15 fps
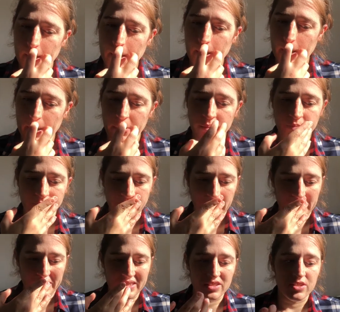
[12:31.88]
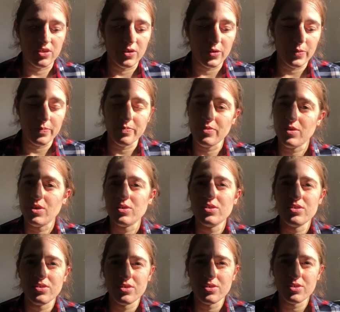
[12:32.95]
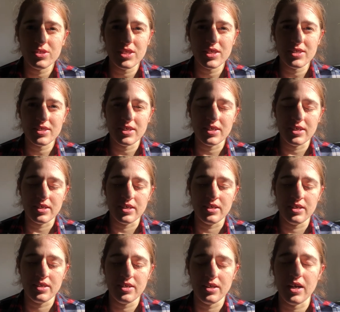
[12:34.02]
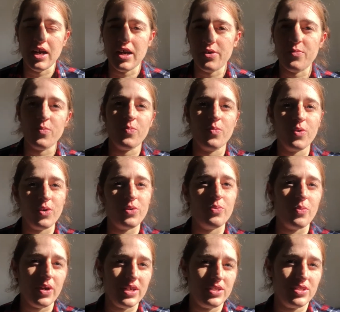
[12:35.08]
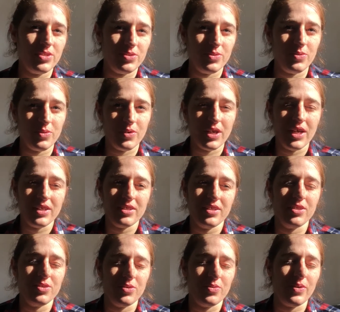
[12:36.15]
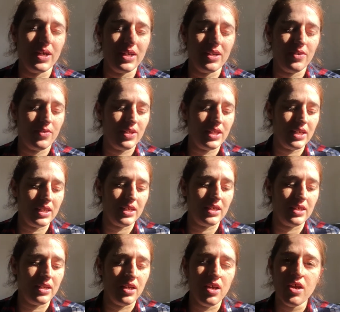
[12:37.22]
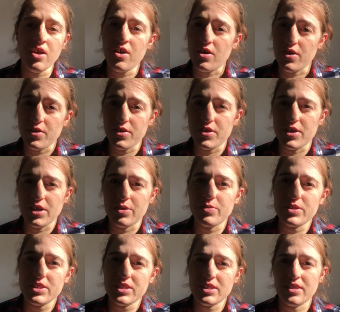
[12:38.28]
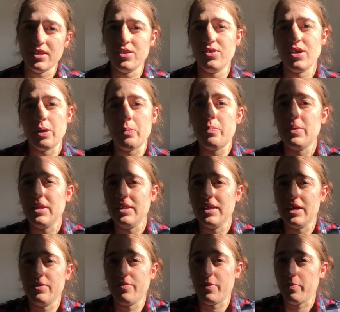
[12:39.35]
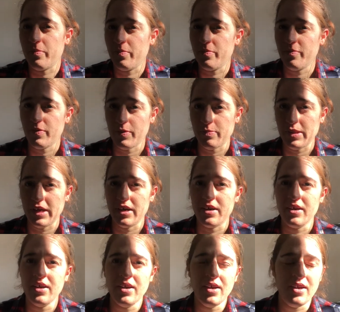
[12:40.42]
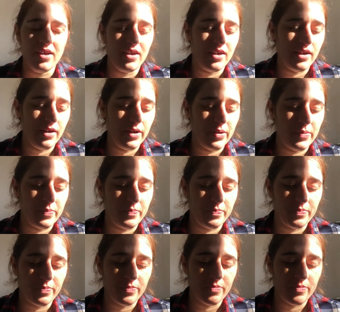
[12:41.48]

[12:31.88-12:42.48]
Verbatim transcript: Um, so those those things are are good ways to get into reading in other languages and then you can build that from from there um,